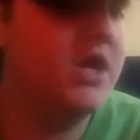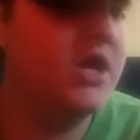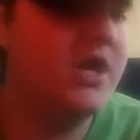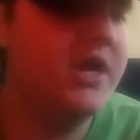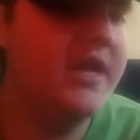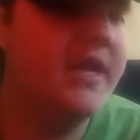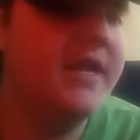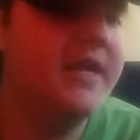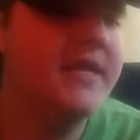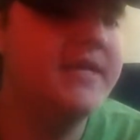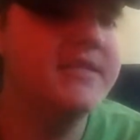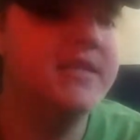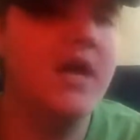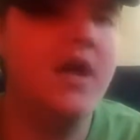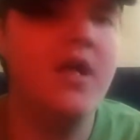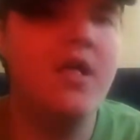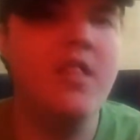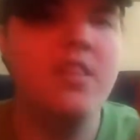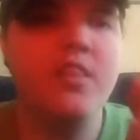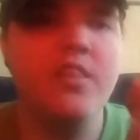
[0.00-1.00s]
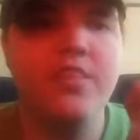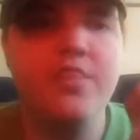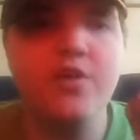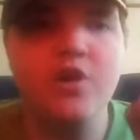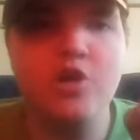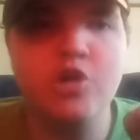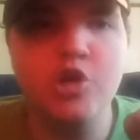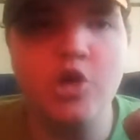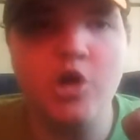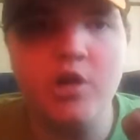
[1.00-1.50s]
here is
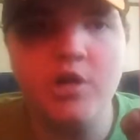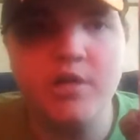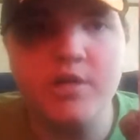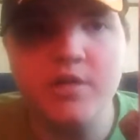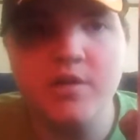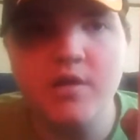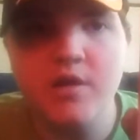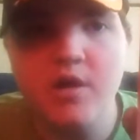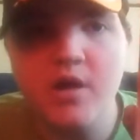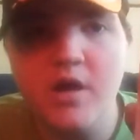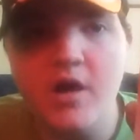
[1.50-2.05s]
The Cook,